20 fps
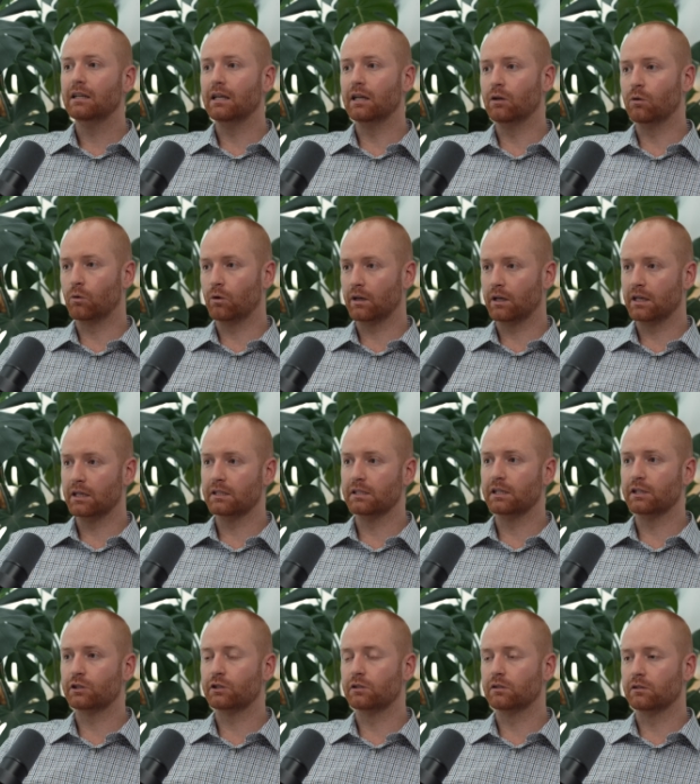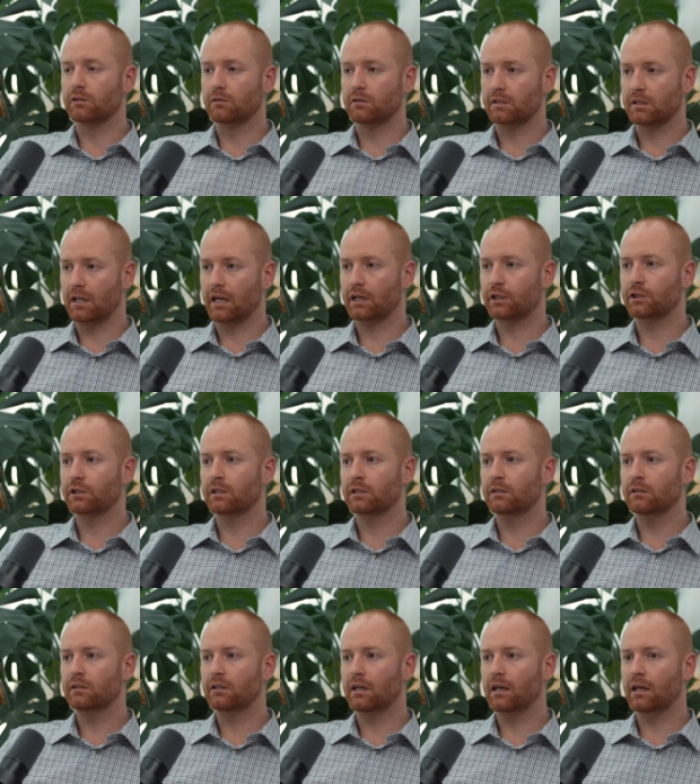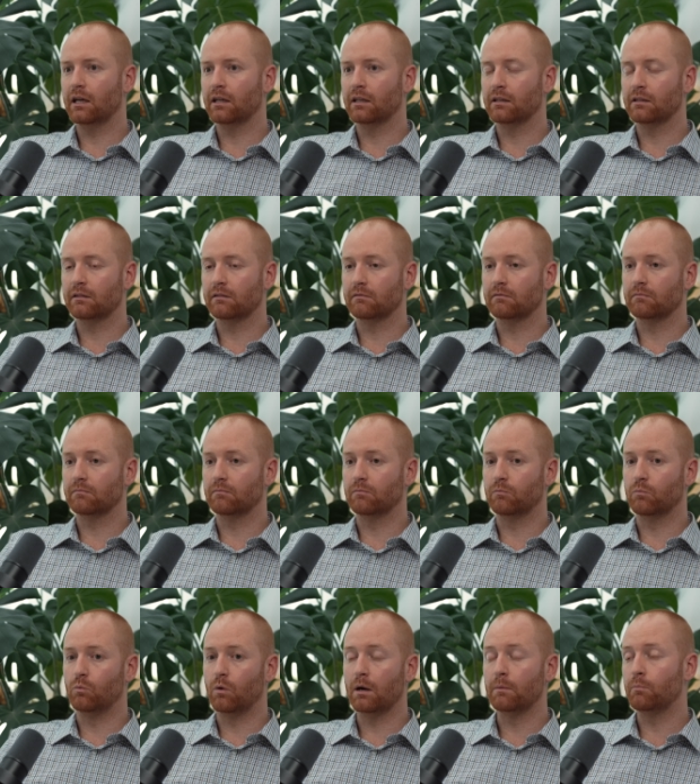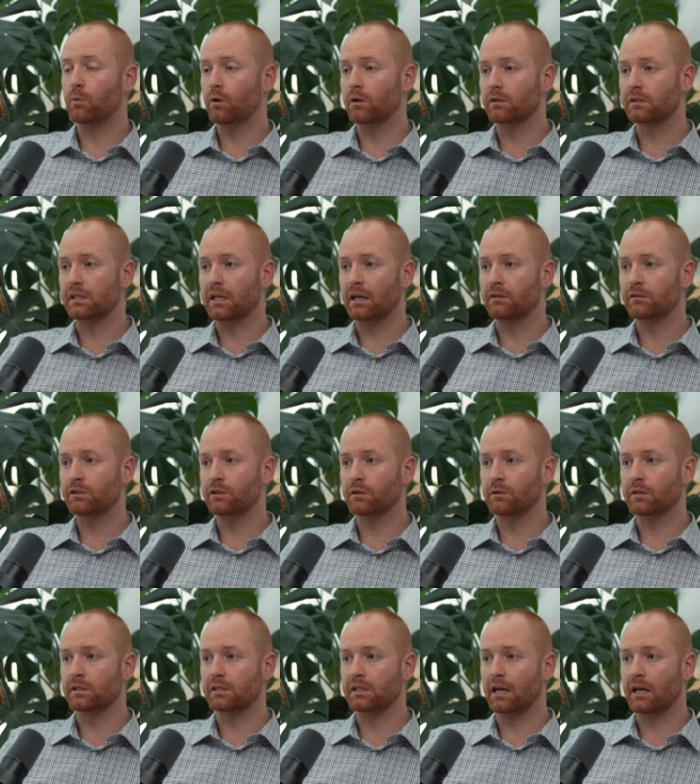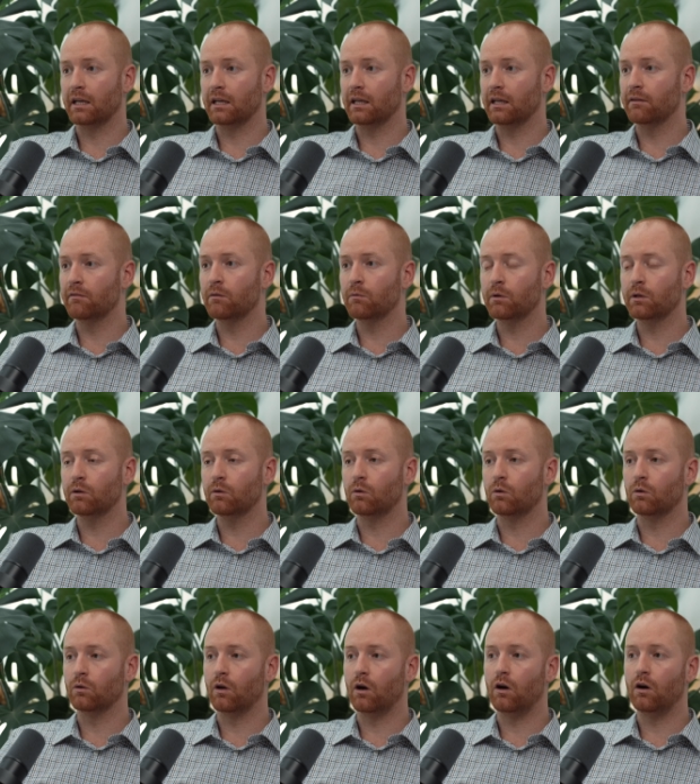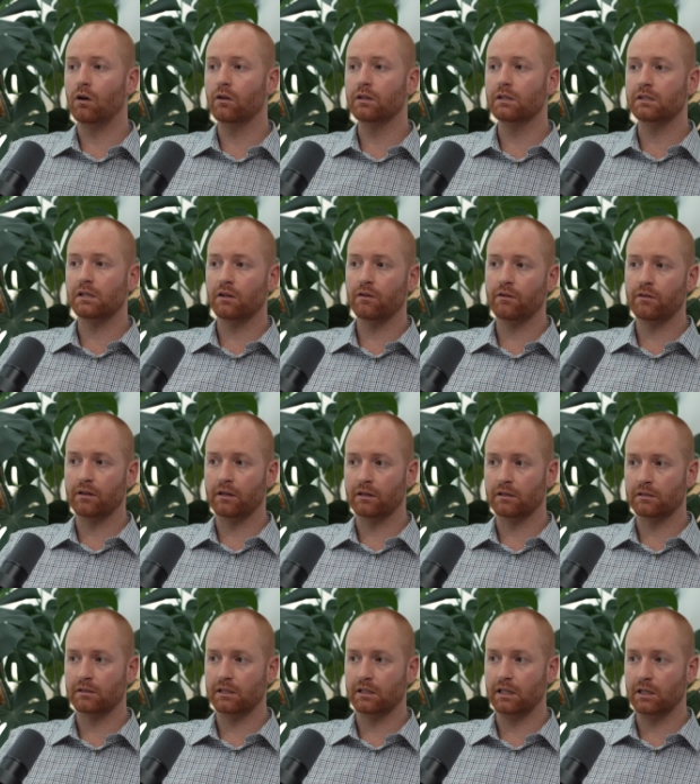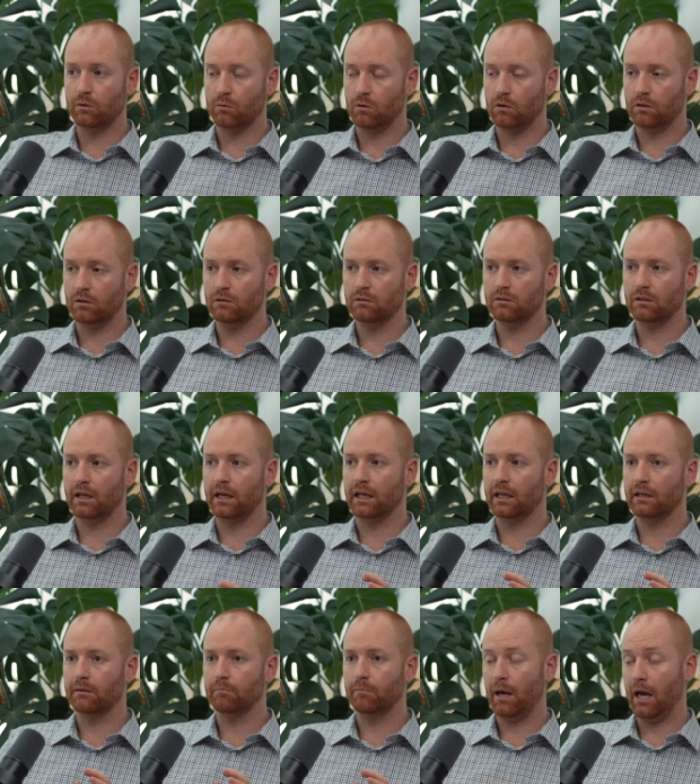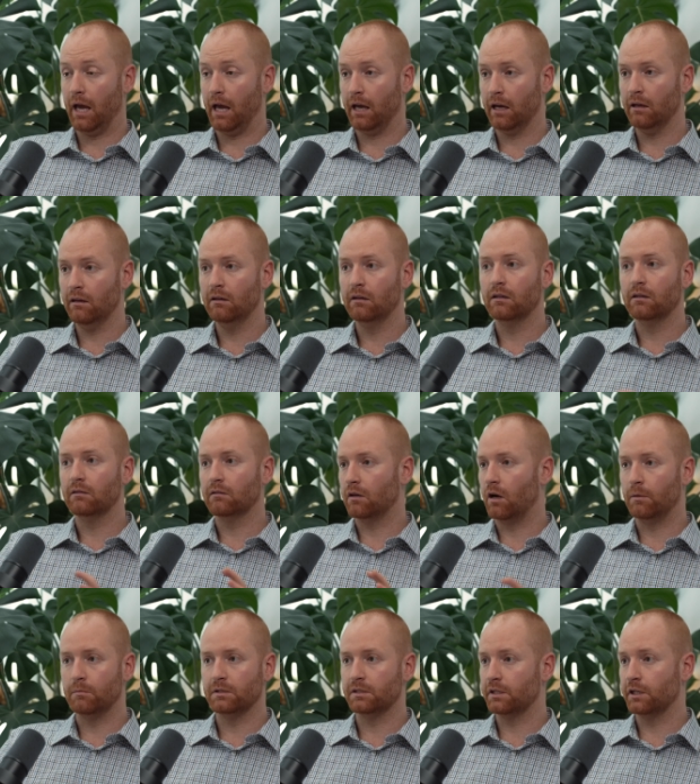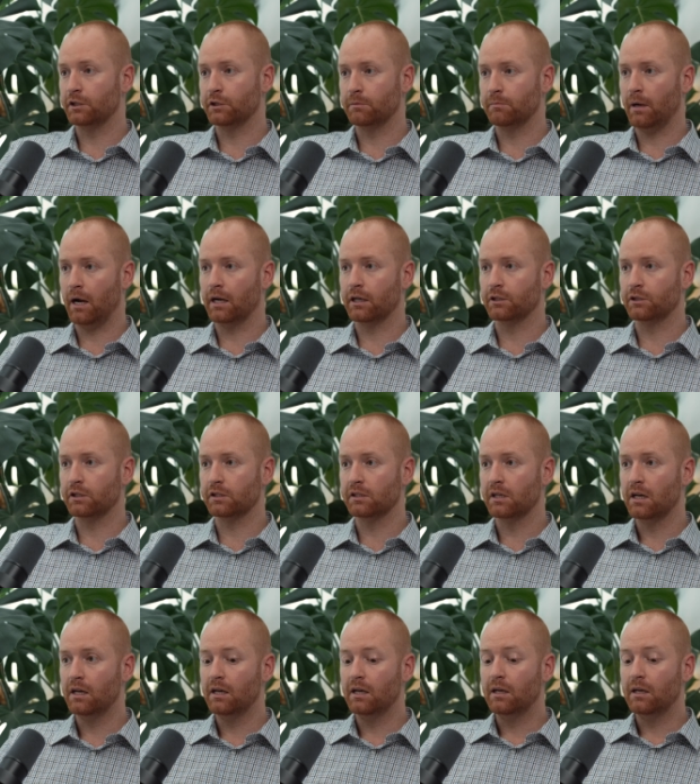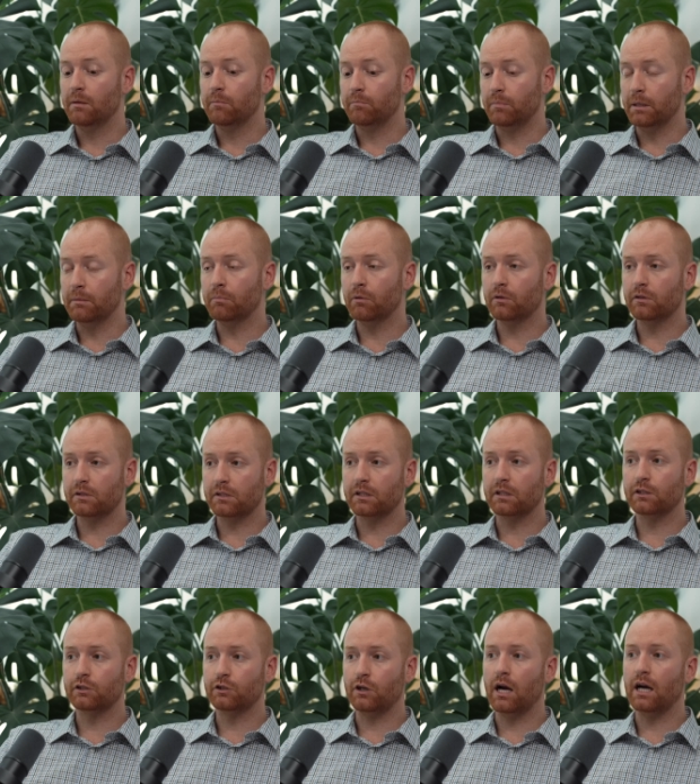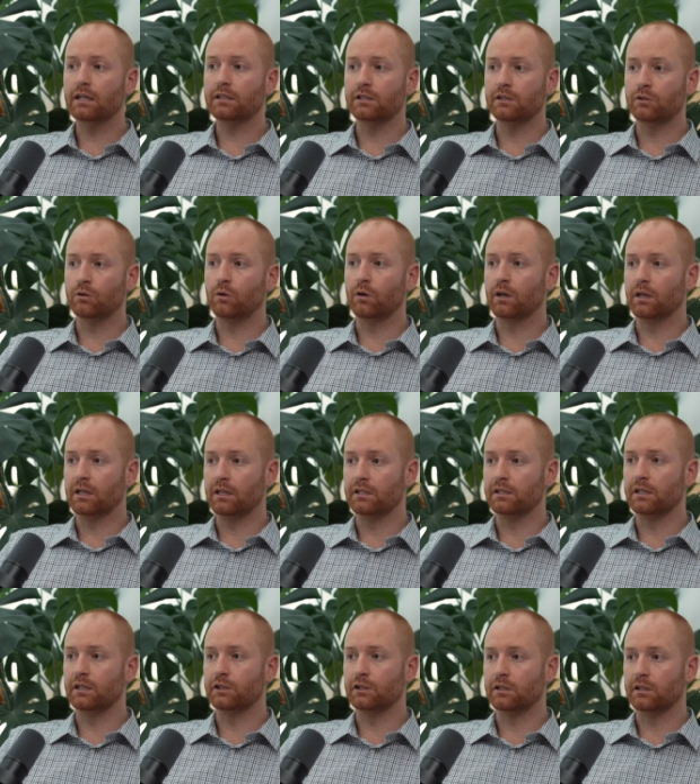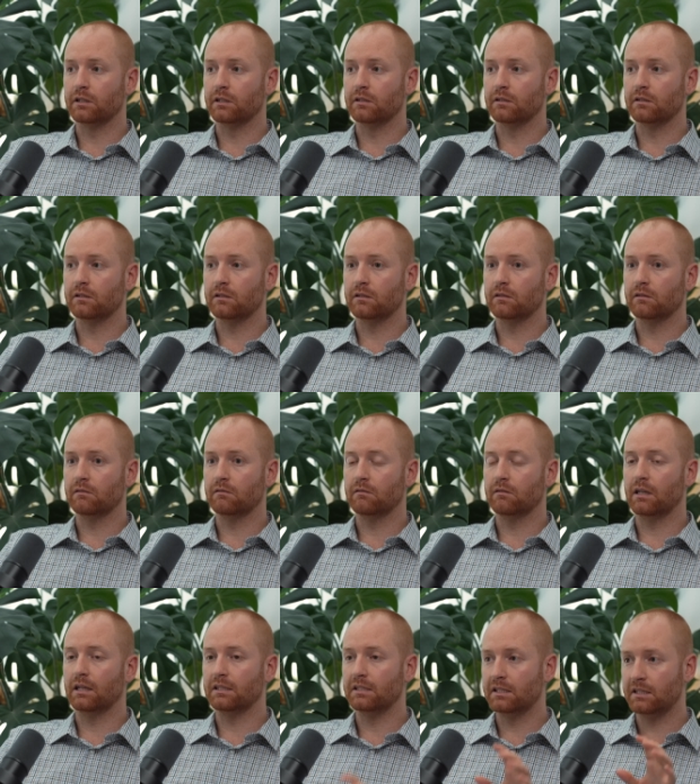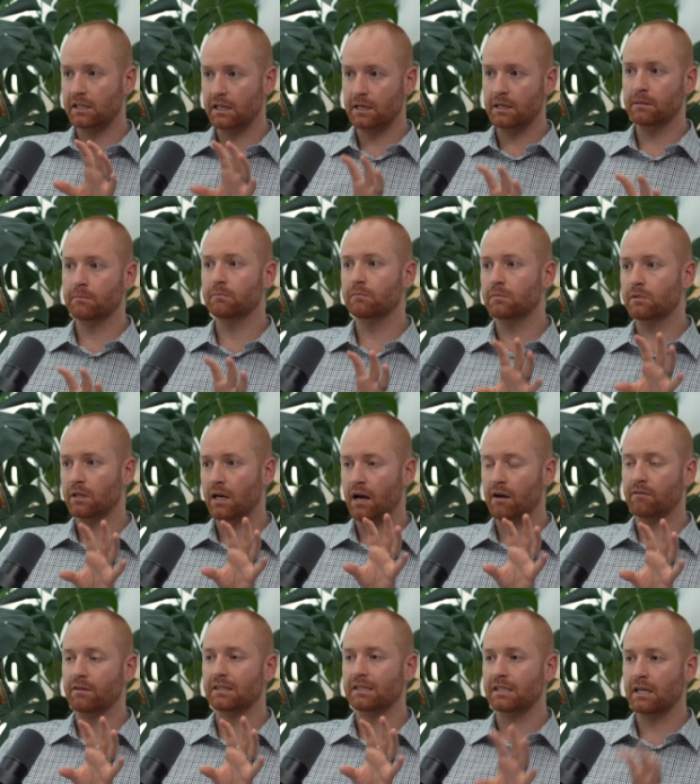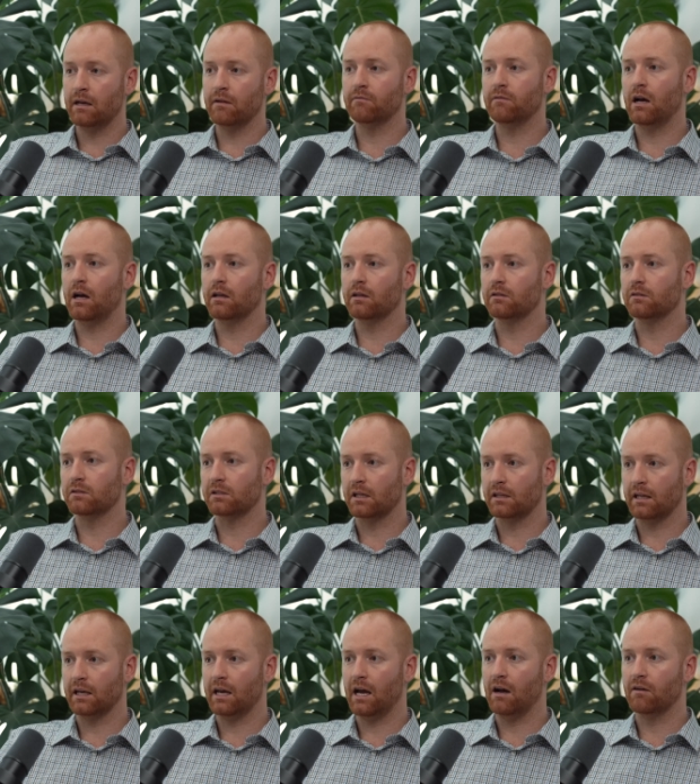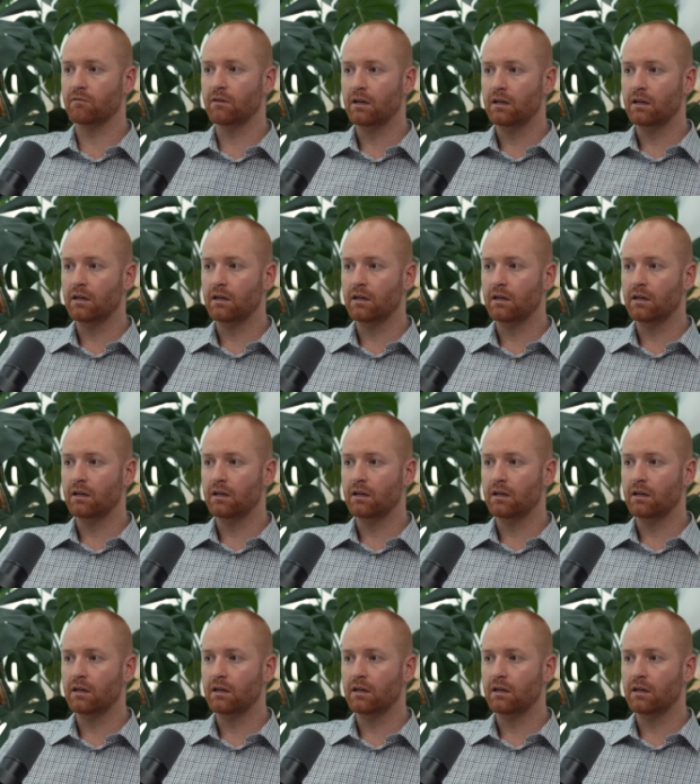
in organizational selection. And what it boils down to is that even when you hold all these other things equal, like pay, compensation packages, people are still attracted to organizations that seem to have the same values that they have.